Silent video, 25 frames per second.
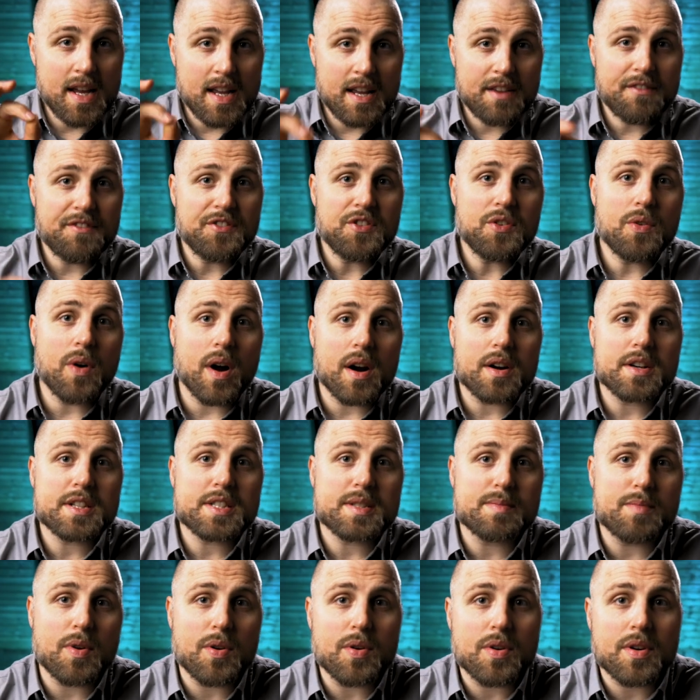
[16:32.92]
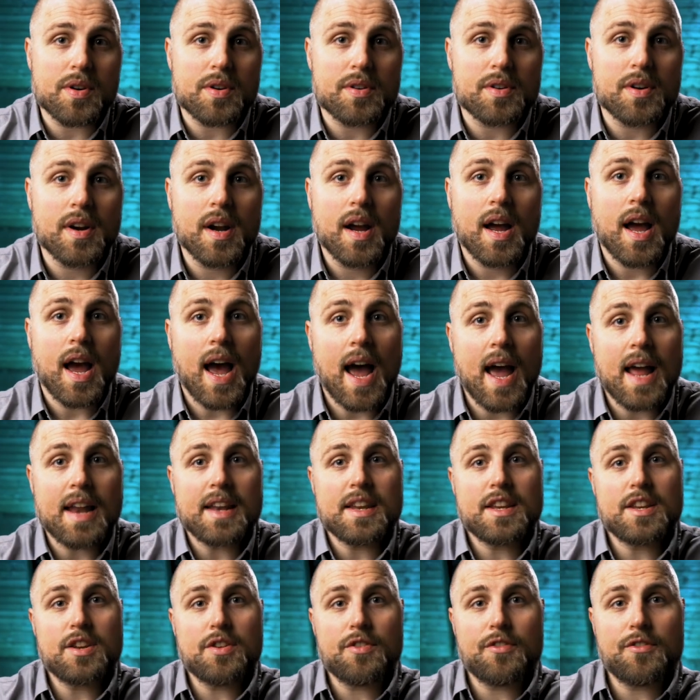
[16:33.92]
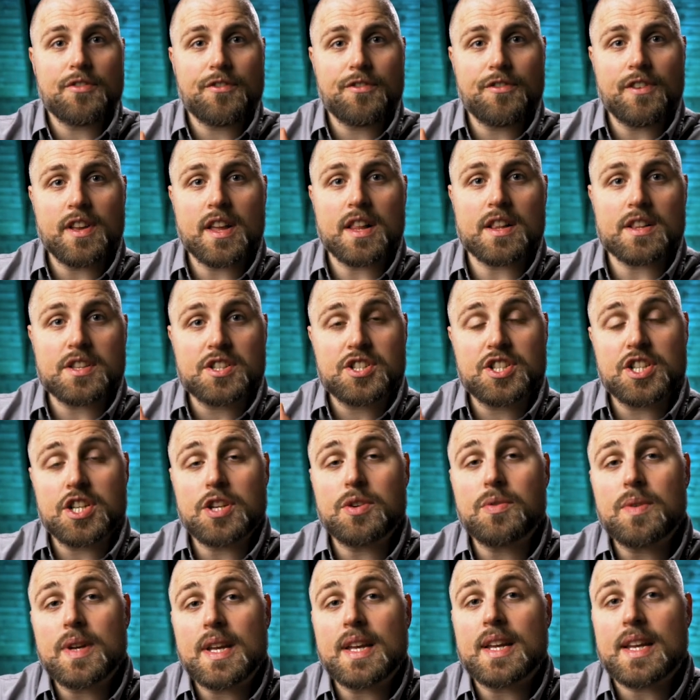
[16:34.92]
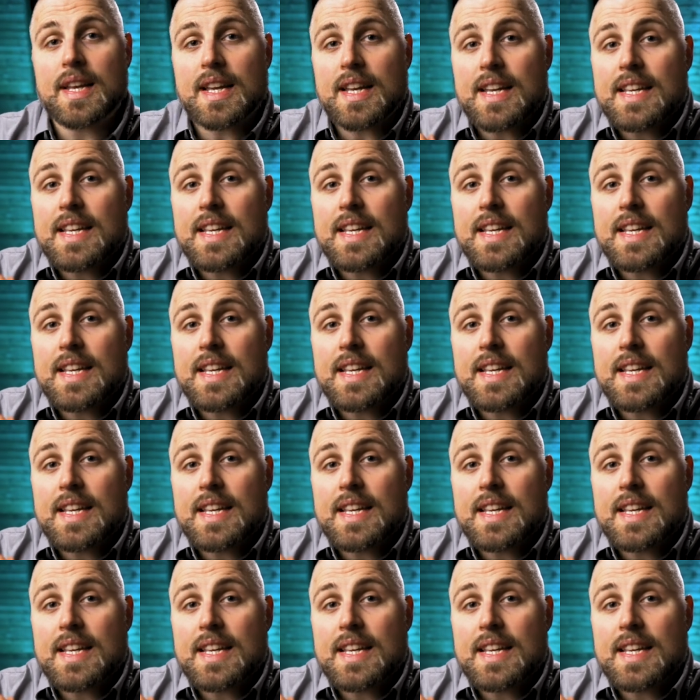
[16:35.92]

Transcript: If you are a smoker and you feel G U E